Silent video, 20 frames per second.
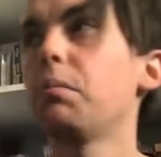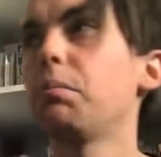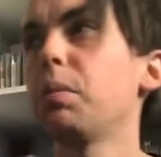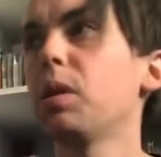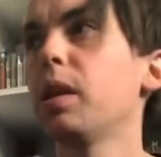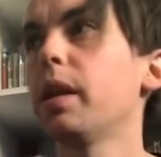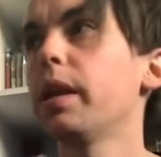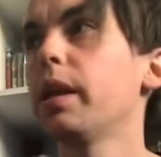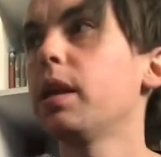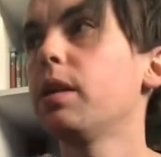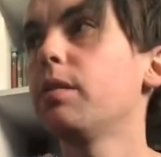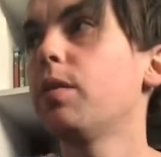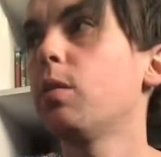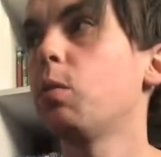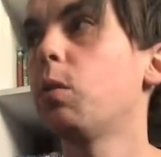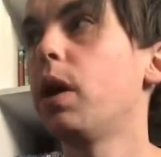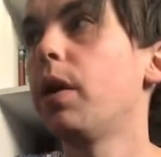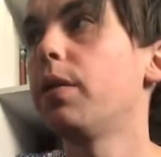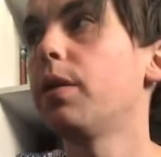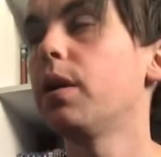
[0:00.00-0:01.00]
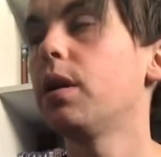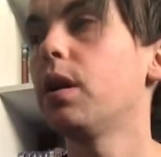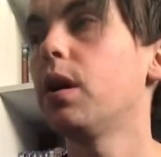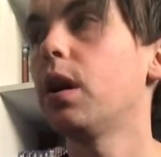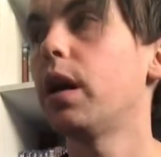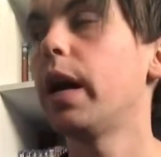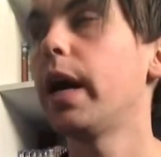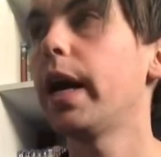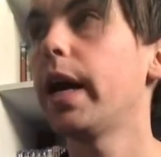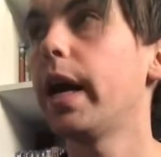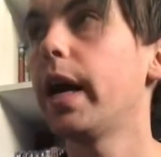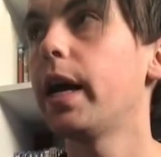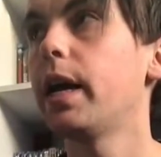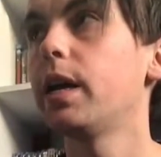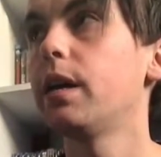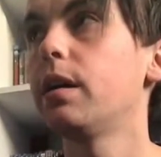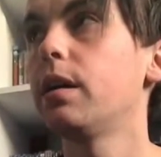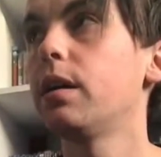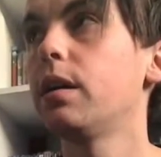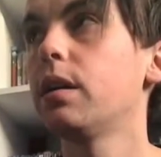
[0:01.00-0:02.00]
I believe the one that I
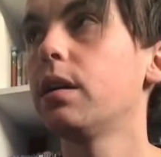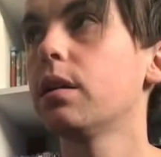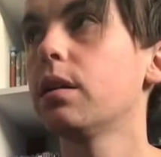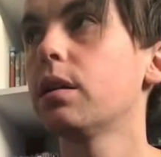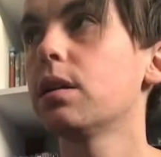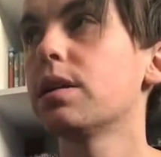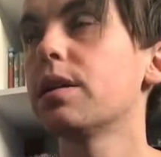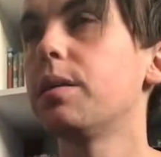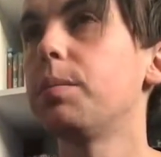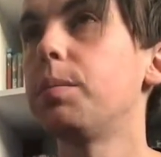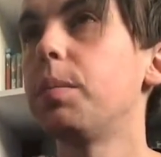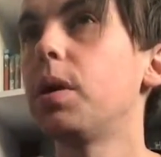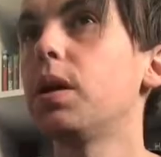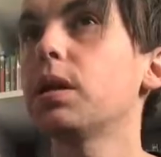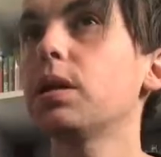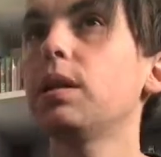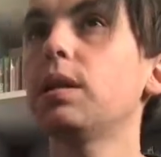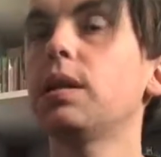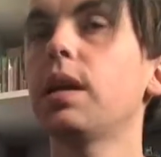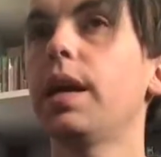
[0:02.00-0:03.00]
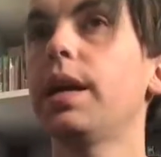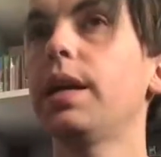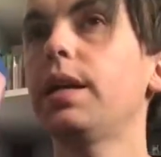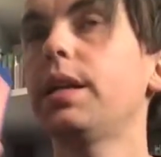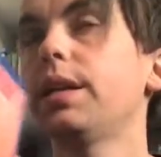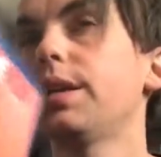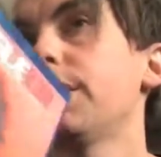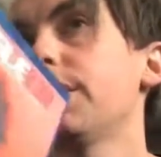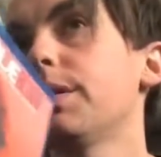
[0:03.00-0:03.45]
had, because the box set,